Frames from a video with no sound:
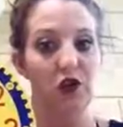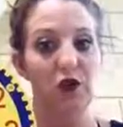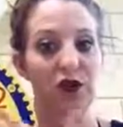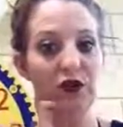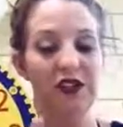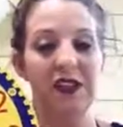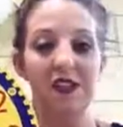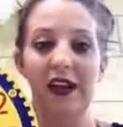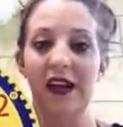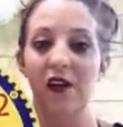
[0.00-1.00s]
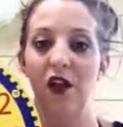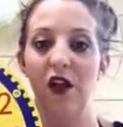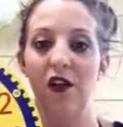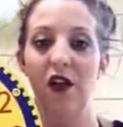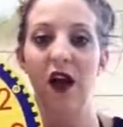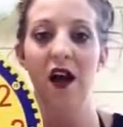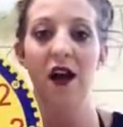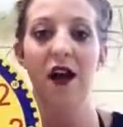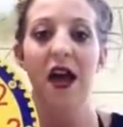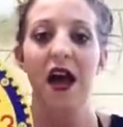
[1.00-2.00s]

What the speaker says: you are using this analog clock